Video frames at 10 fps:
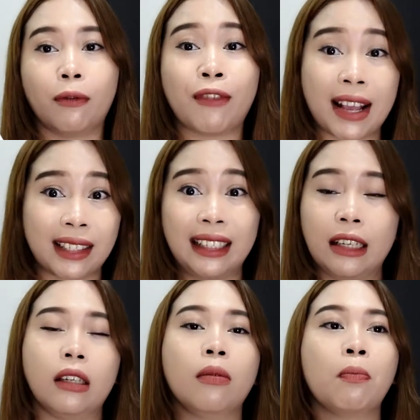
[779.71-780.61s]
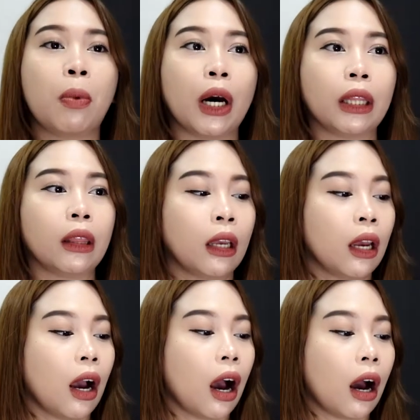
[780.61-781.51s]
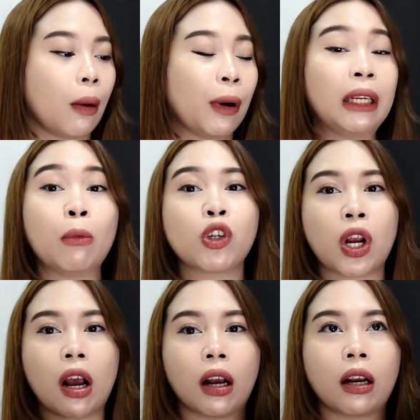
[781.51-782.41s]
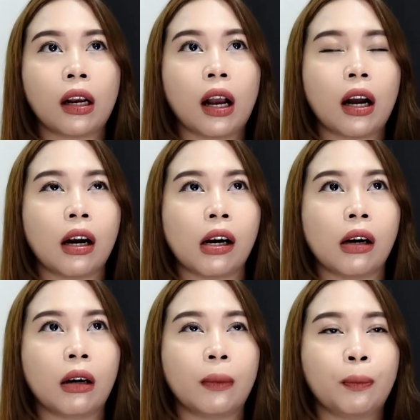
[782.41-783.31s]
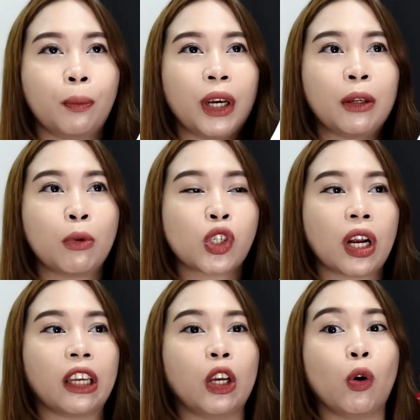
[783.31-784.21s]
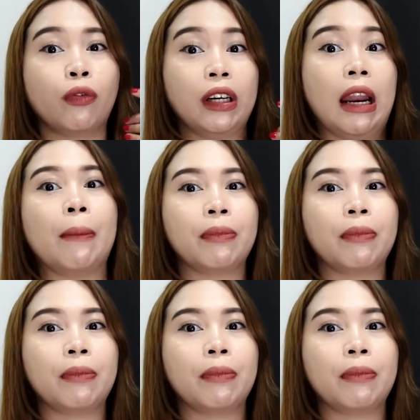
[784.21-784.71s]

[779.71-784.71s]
Vaseline. But, pwede mo siyang i-overlap